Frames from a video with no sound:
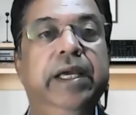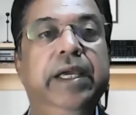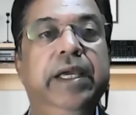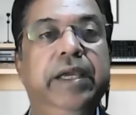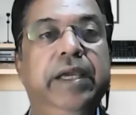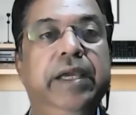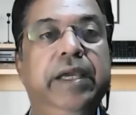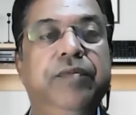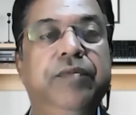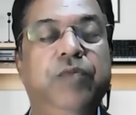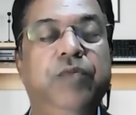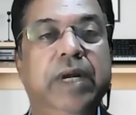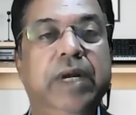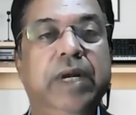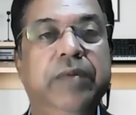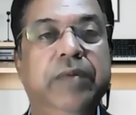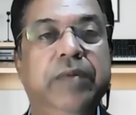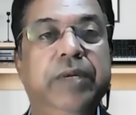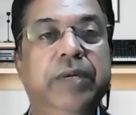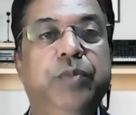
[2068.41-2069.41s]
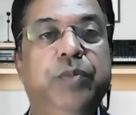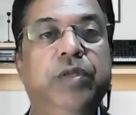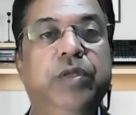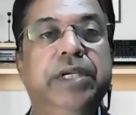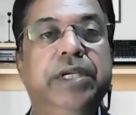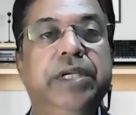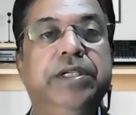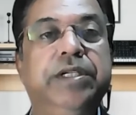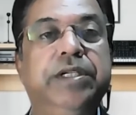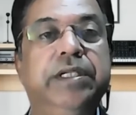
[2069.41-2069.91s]
if whatever
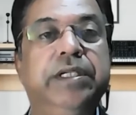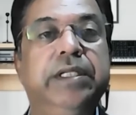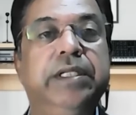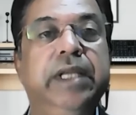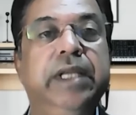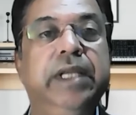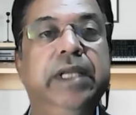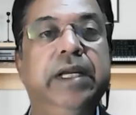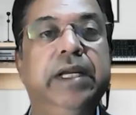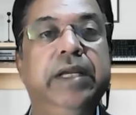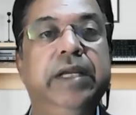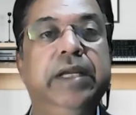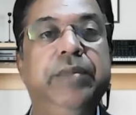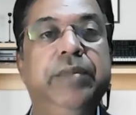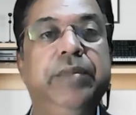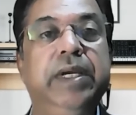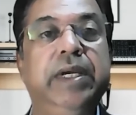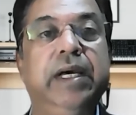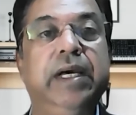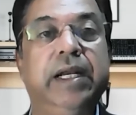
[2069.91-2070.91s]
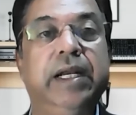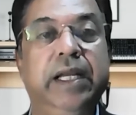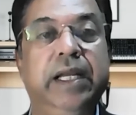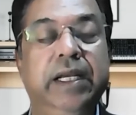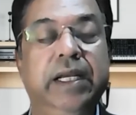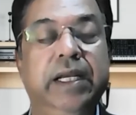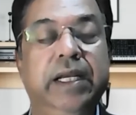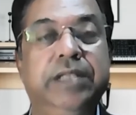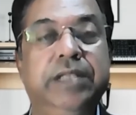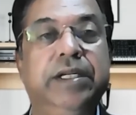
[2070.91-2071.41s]
projections they are giving are
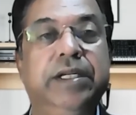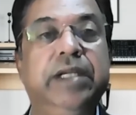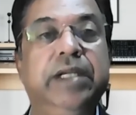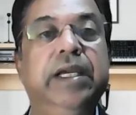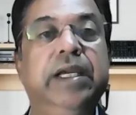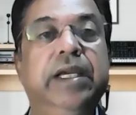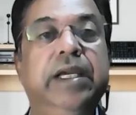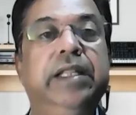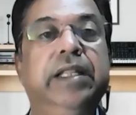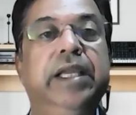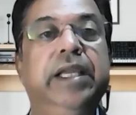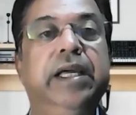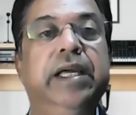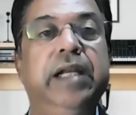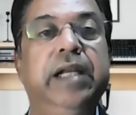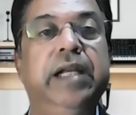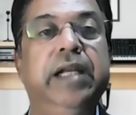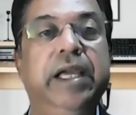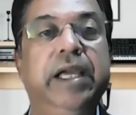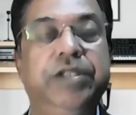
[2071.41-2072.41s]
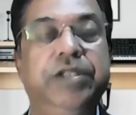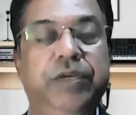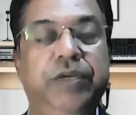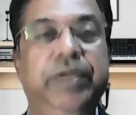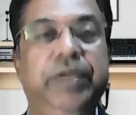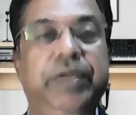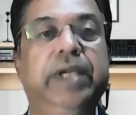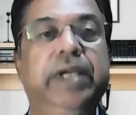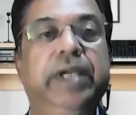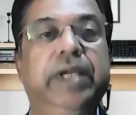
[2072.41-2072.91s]
realistic and they are achievable.